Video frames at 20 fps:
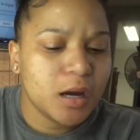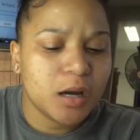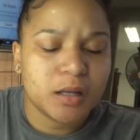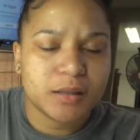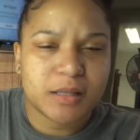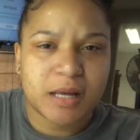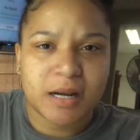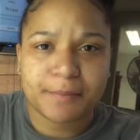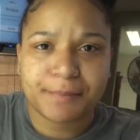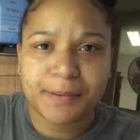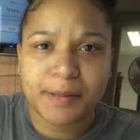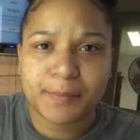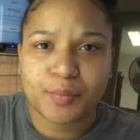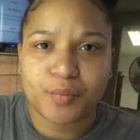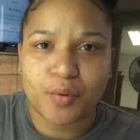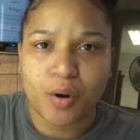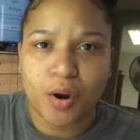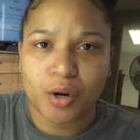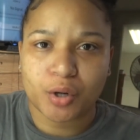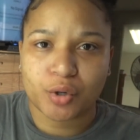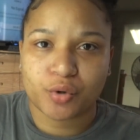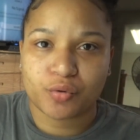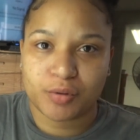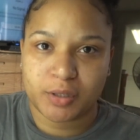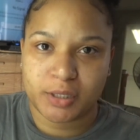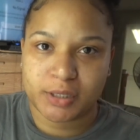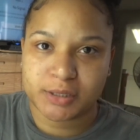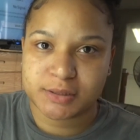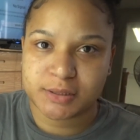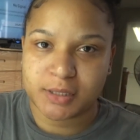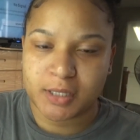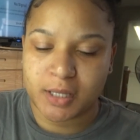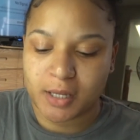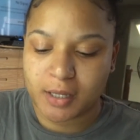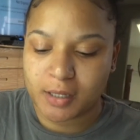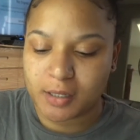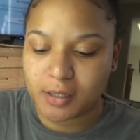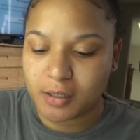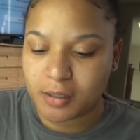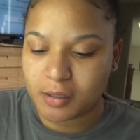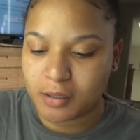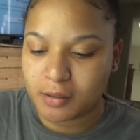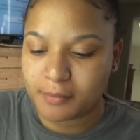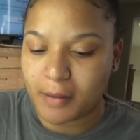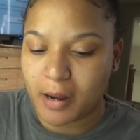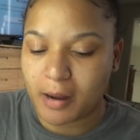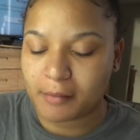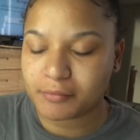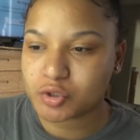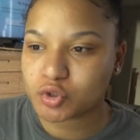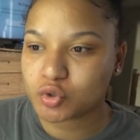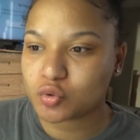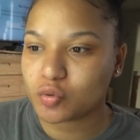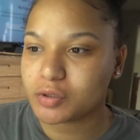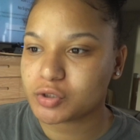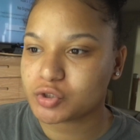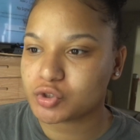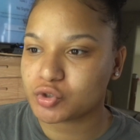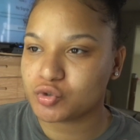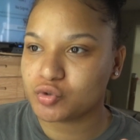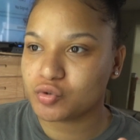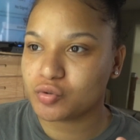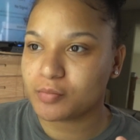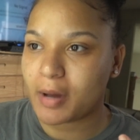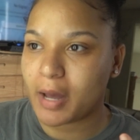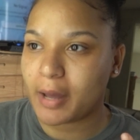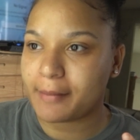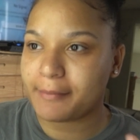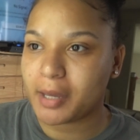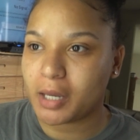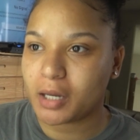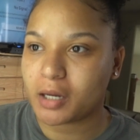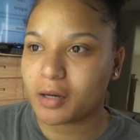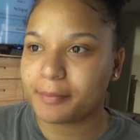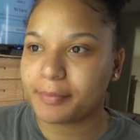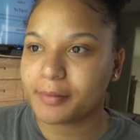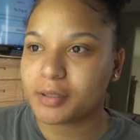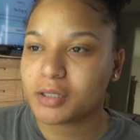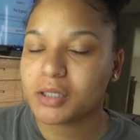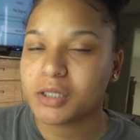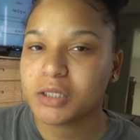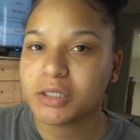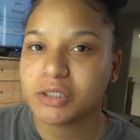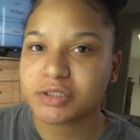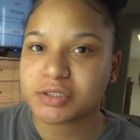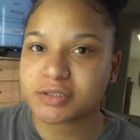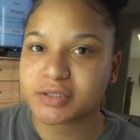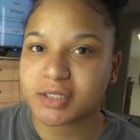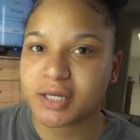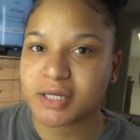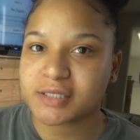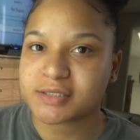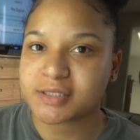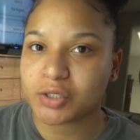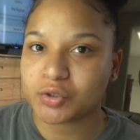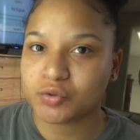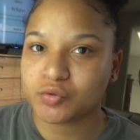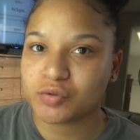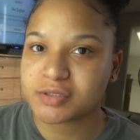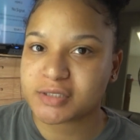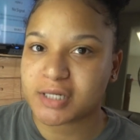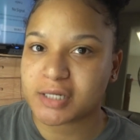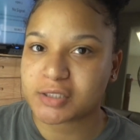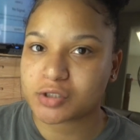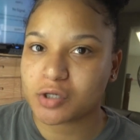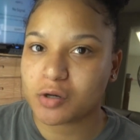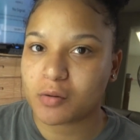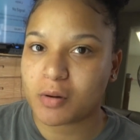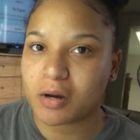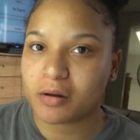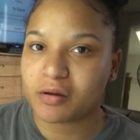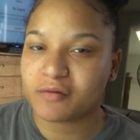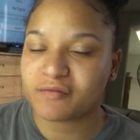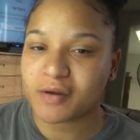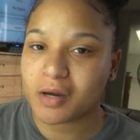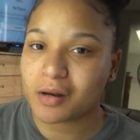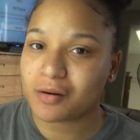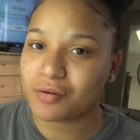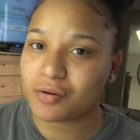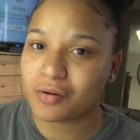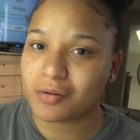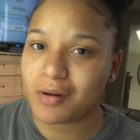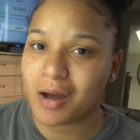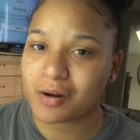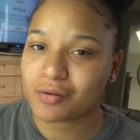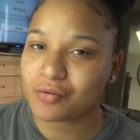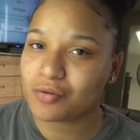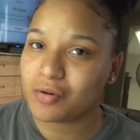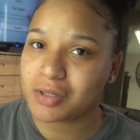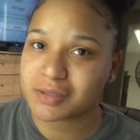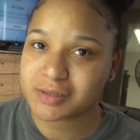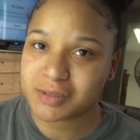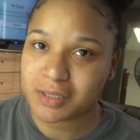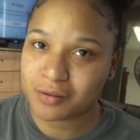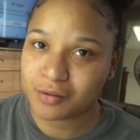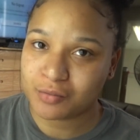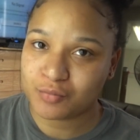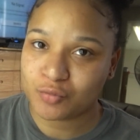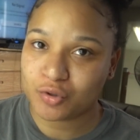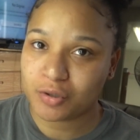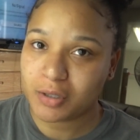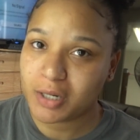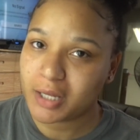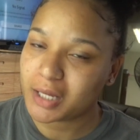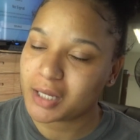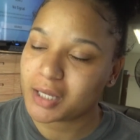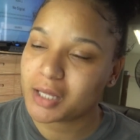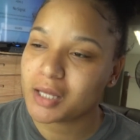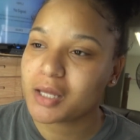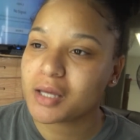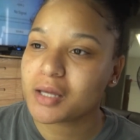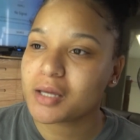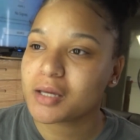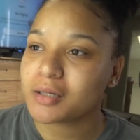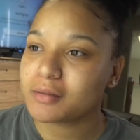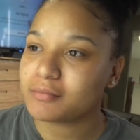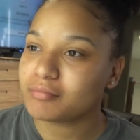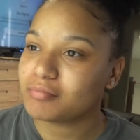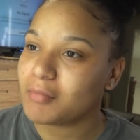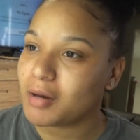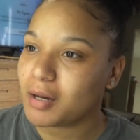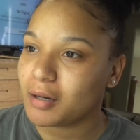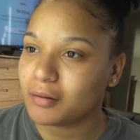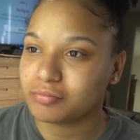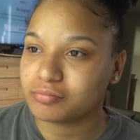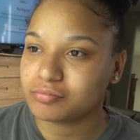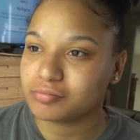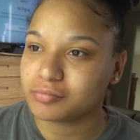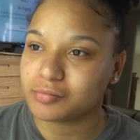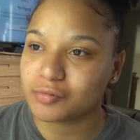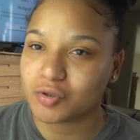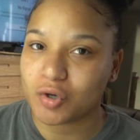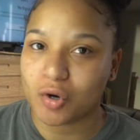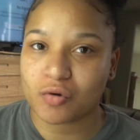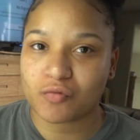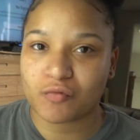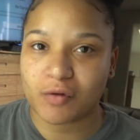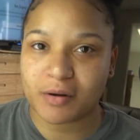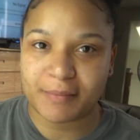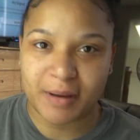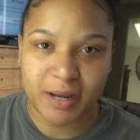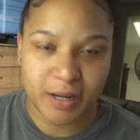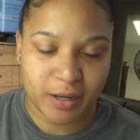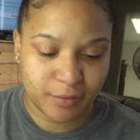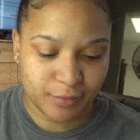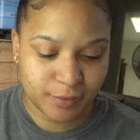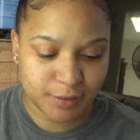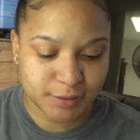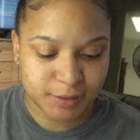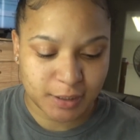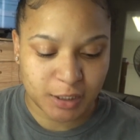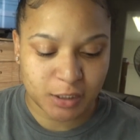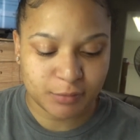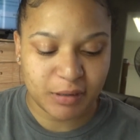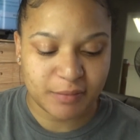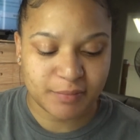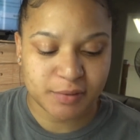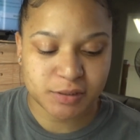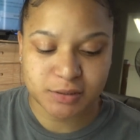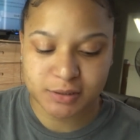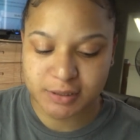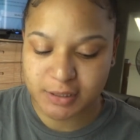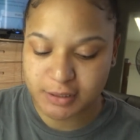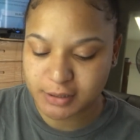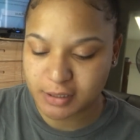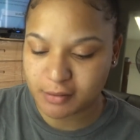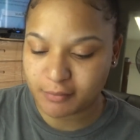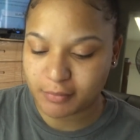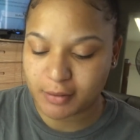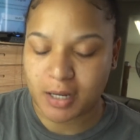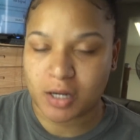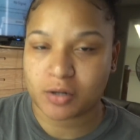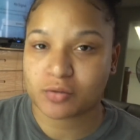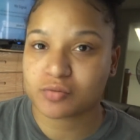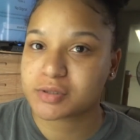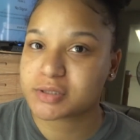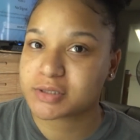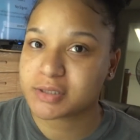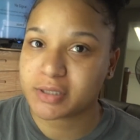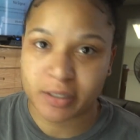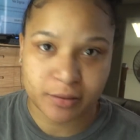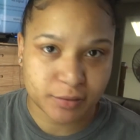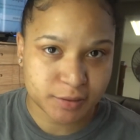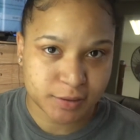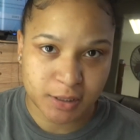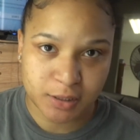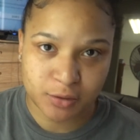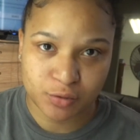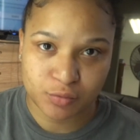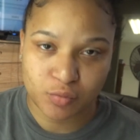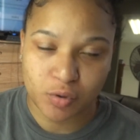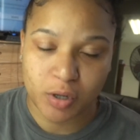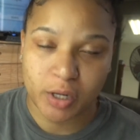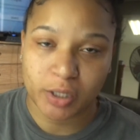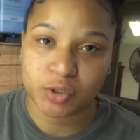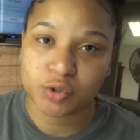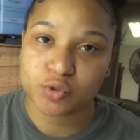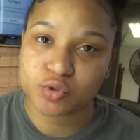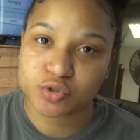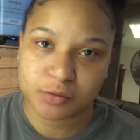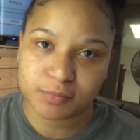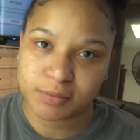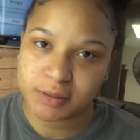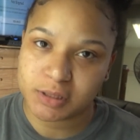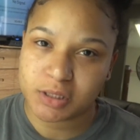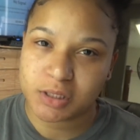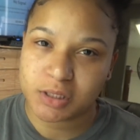A lot of people are grilling today. I'm just going to do my makeup just in case I do decide to go out. If y'all don't know, I don't go outside no more. Like, I'll go run my errands, handle my business, that's it. But I don't sit outside no more. I used to